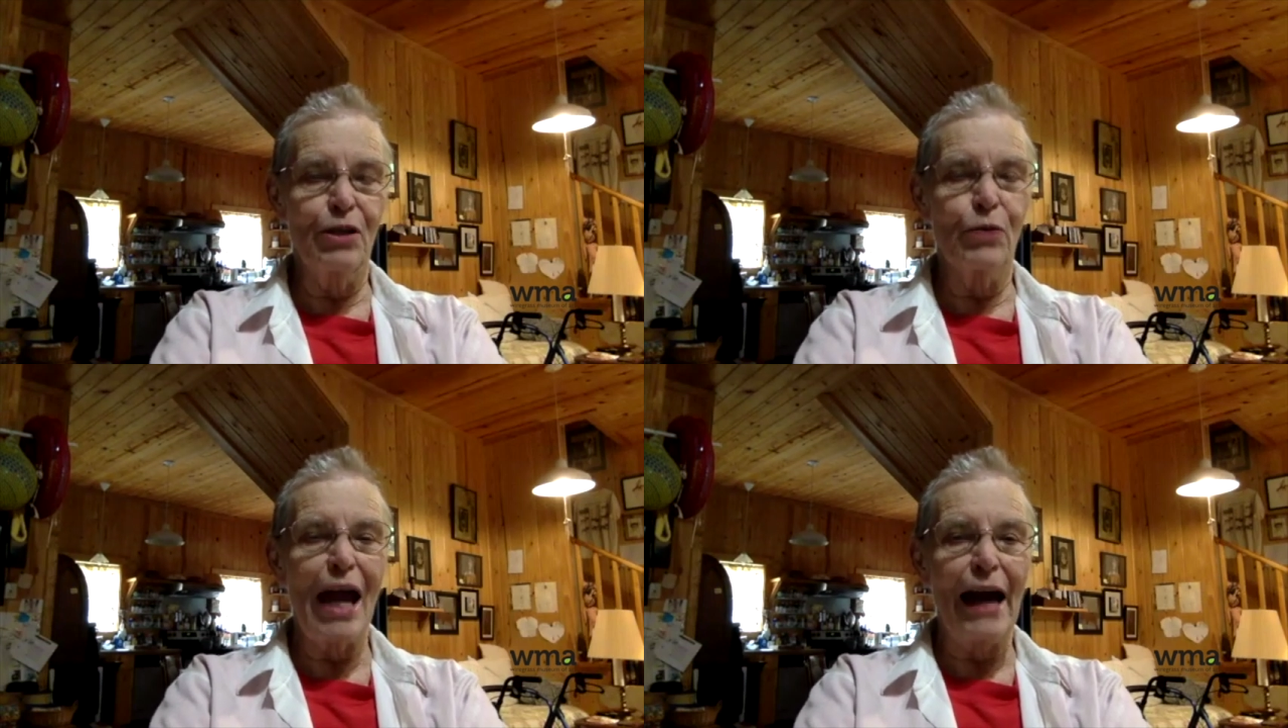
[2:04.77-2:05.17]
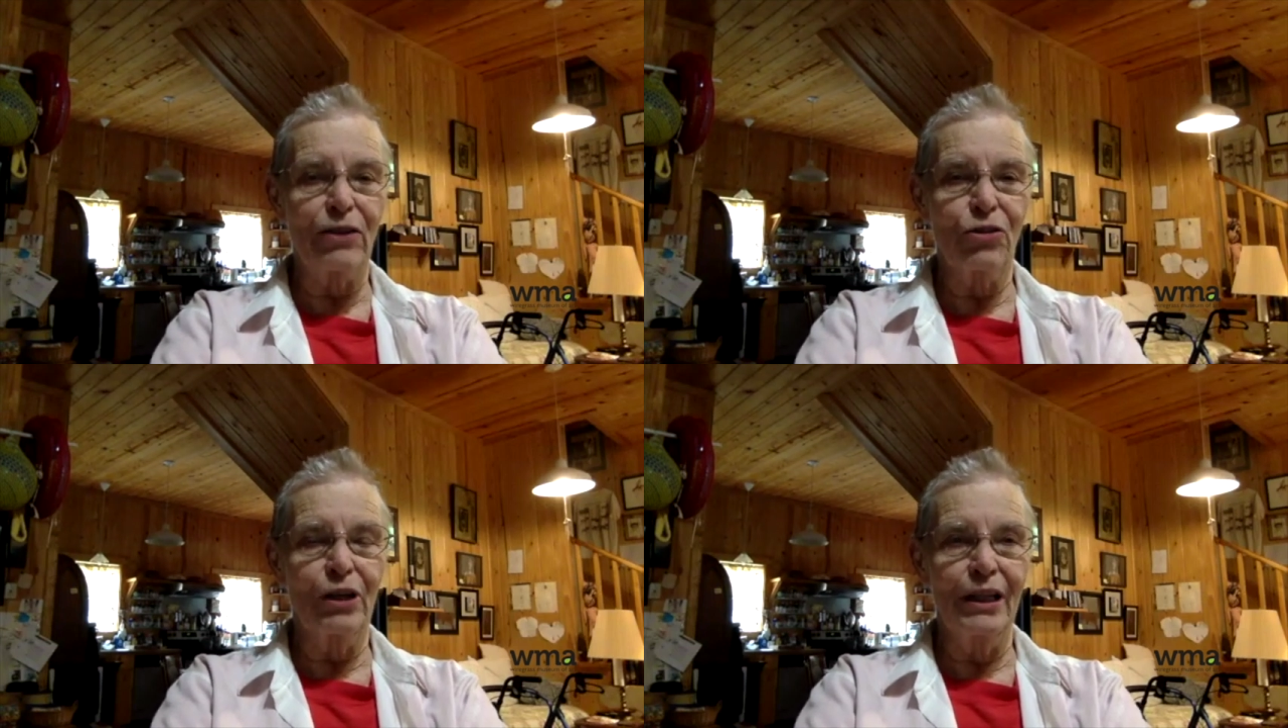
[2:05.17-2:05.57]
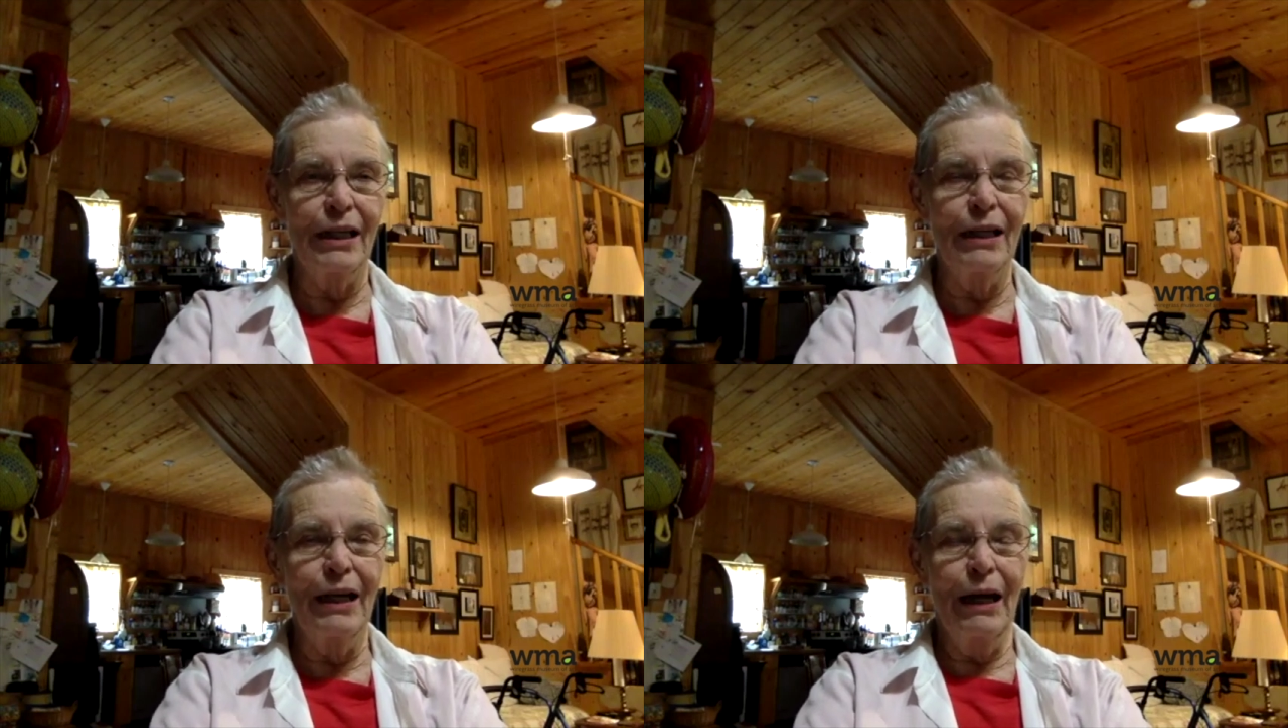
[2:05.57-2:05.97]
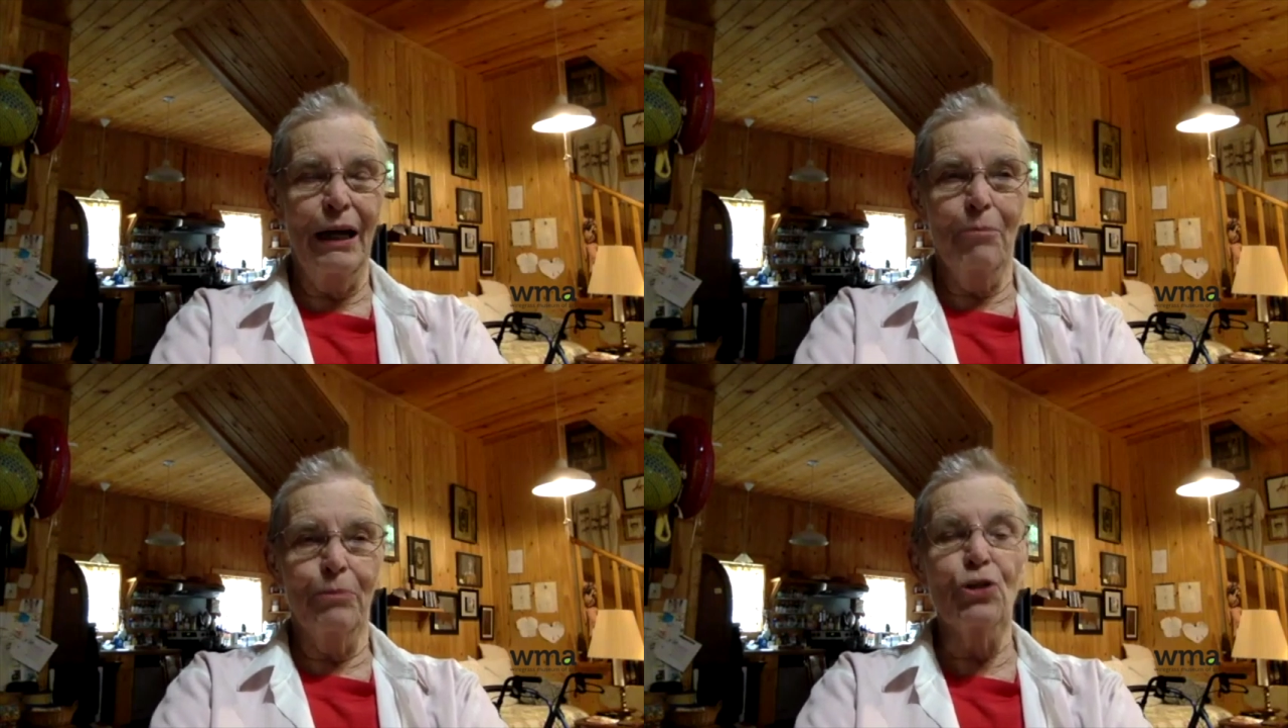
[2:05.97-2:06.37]
We actually
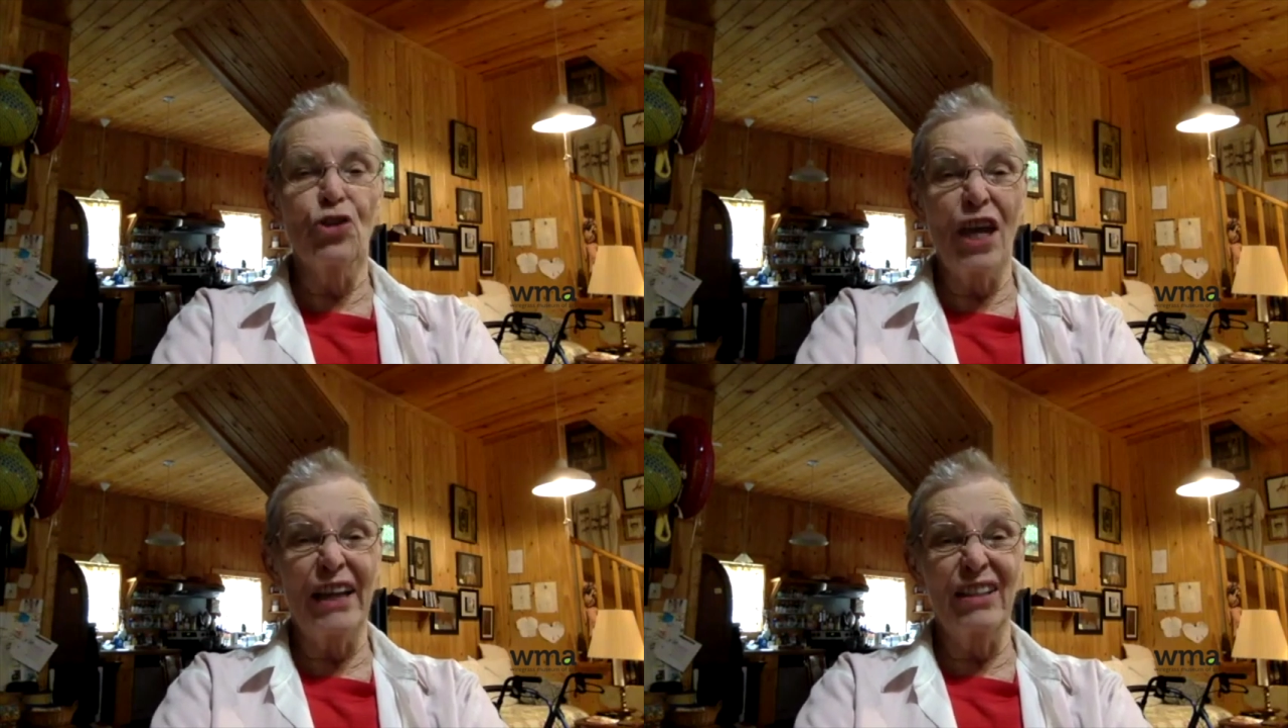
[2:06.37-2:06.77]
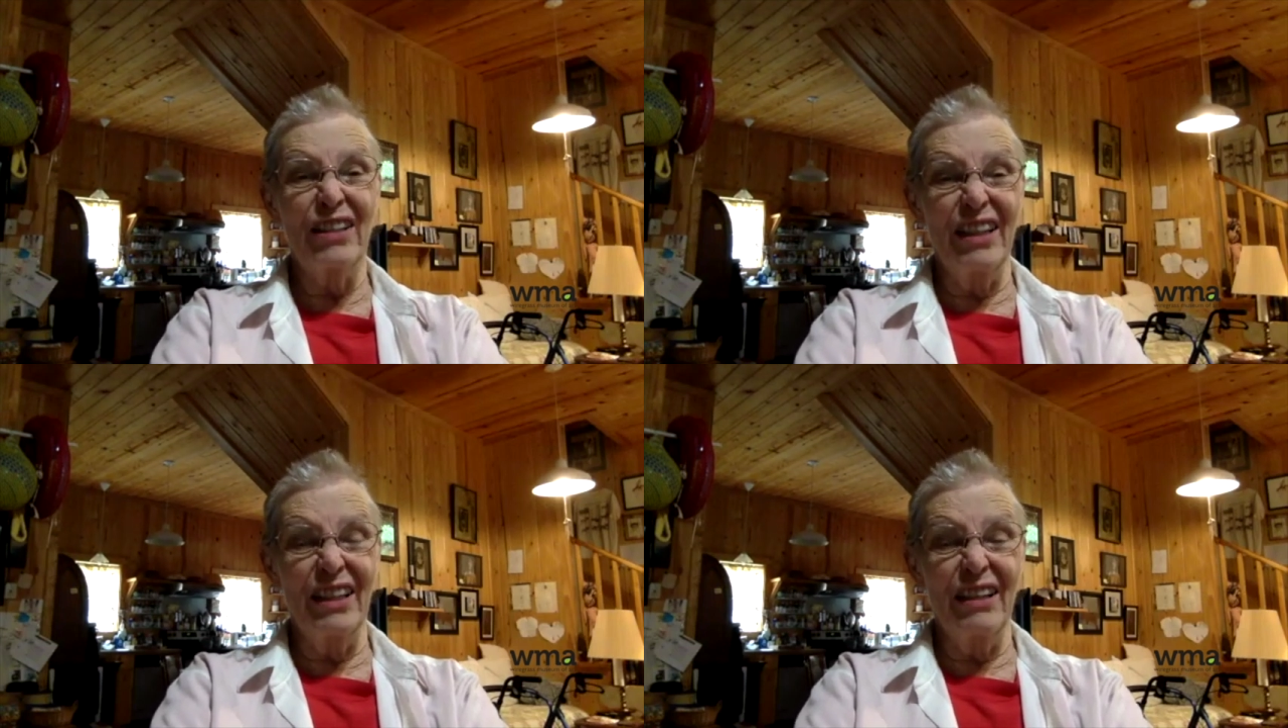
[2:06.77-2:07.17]
projected